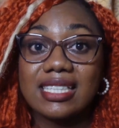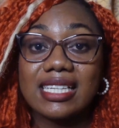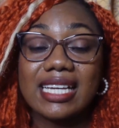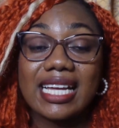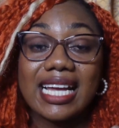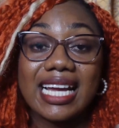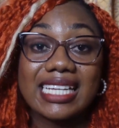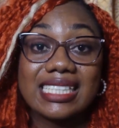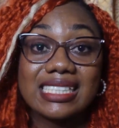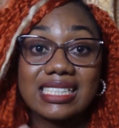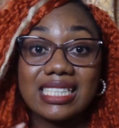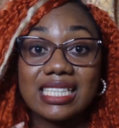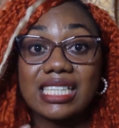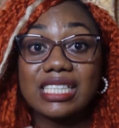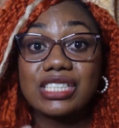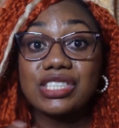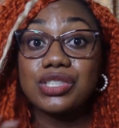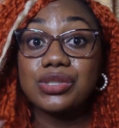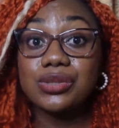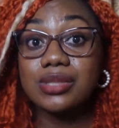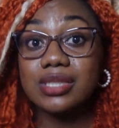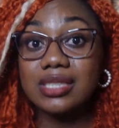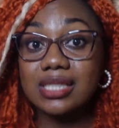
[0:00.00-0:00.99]
It can take
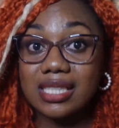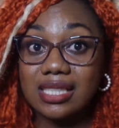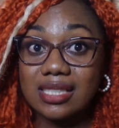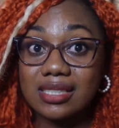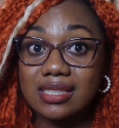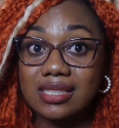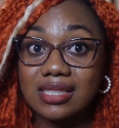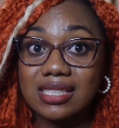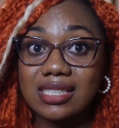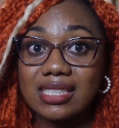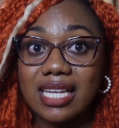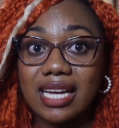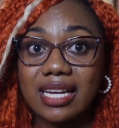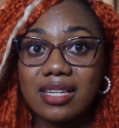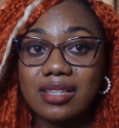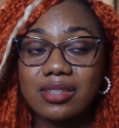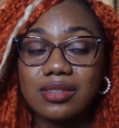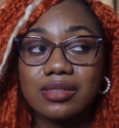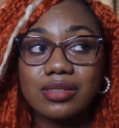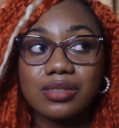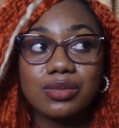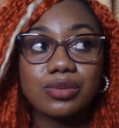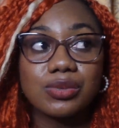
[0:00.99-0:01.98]
2 skin
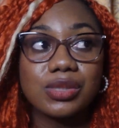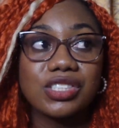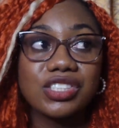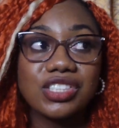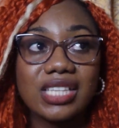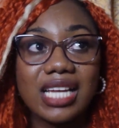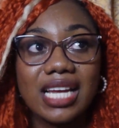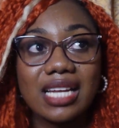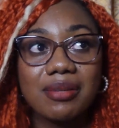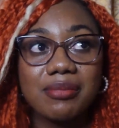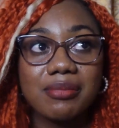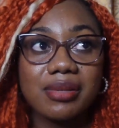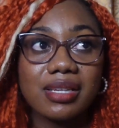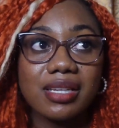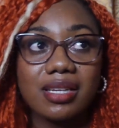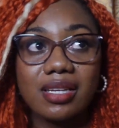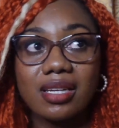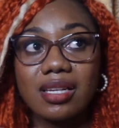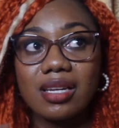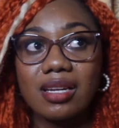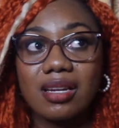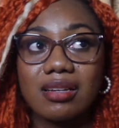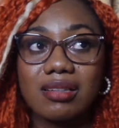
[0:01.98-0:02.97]
cycles, which can
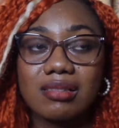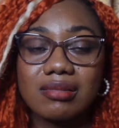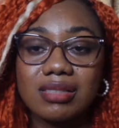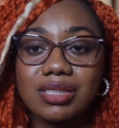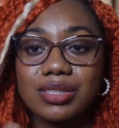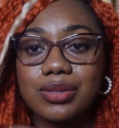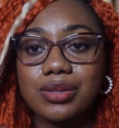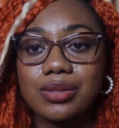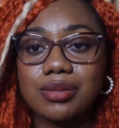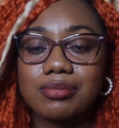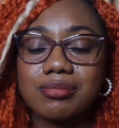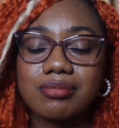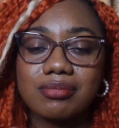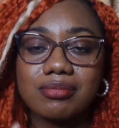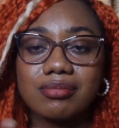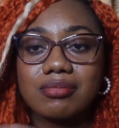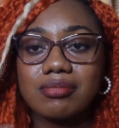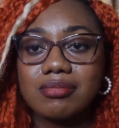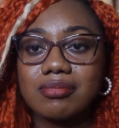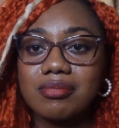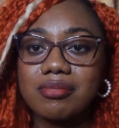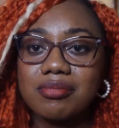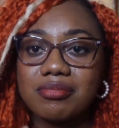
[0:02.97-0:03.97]
be, you know,
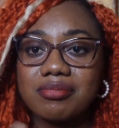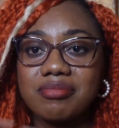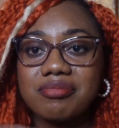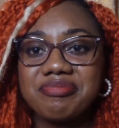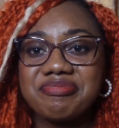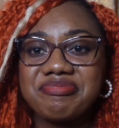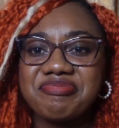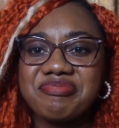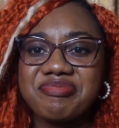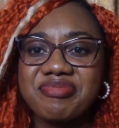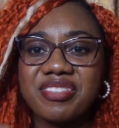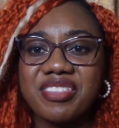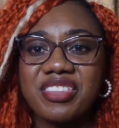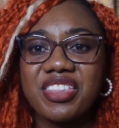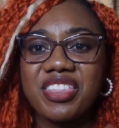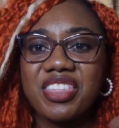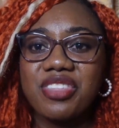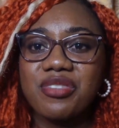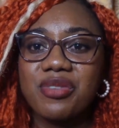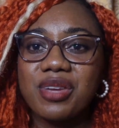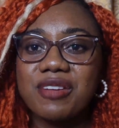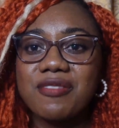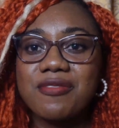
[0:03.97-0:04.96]
the
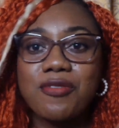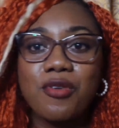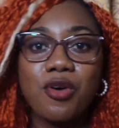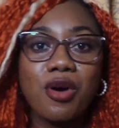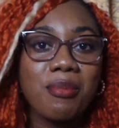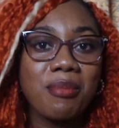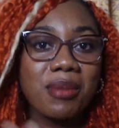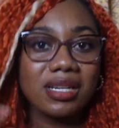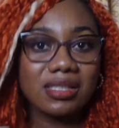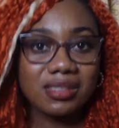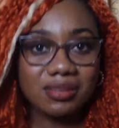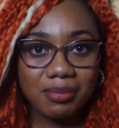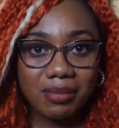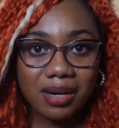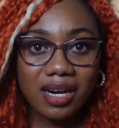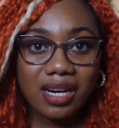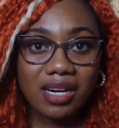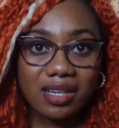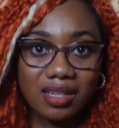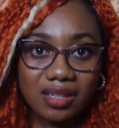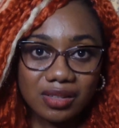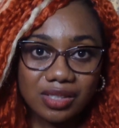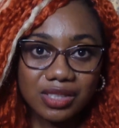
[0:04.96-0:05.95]
3-4 month
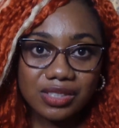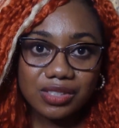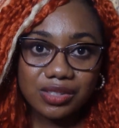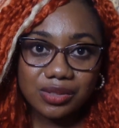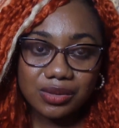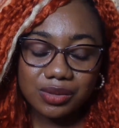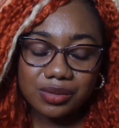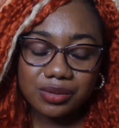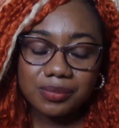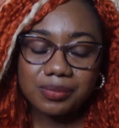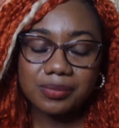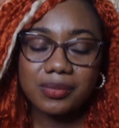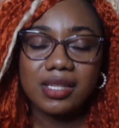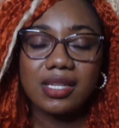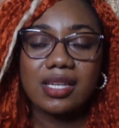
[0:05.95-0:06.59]
mark or so.